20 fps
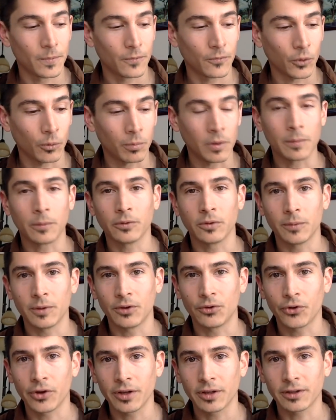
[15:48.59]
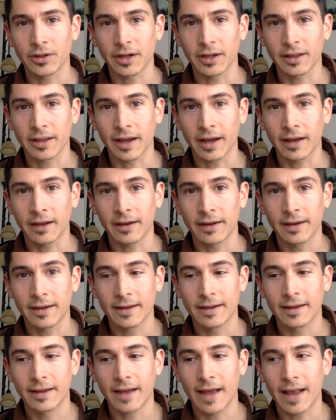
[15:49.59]
for people to be treated like that.
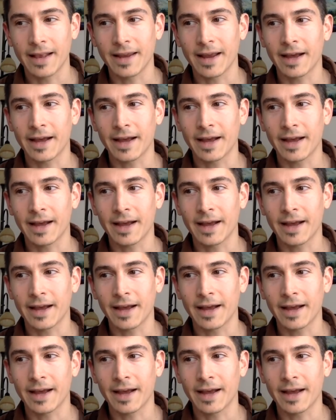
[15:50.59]
And